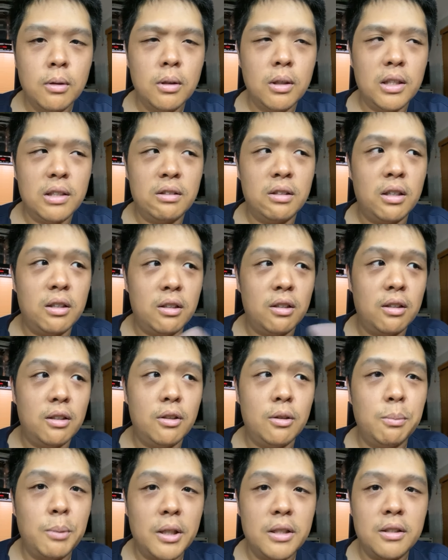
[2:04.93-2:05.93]
essentially
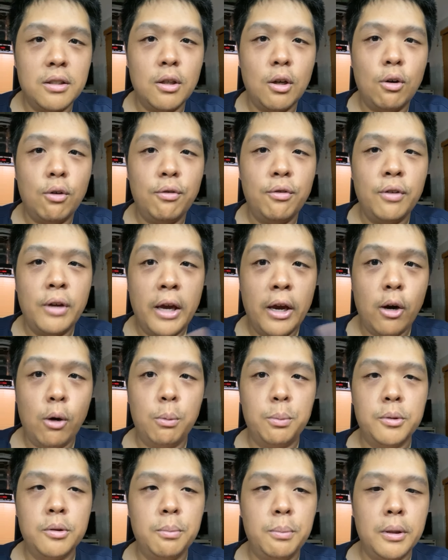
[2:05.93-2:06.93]
to myself,
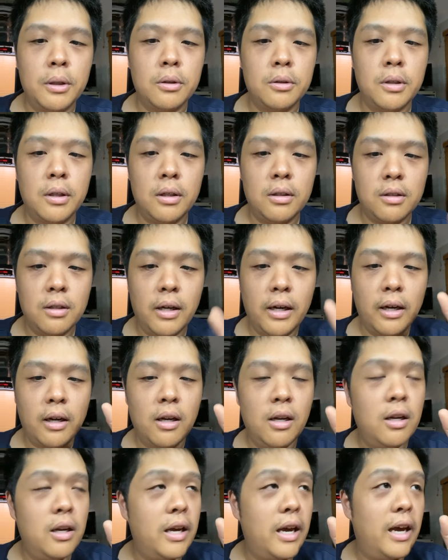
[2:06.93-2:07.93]
helps, because then it's like,
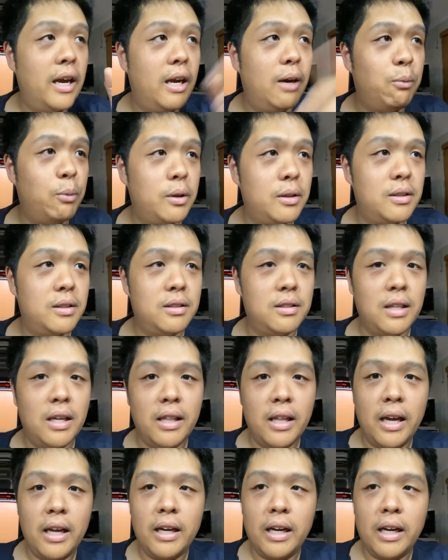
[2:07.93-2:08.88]
hey, I wanted to say that.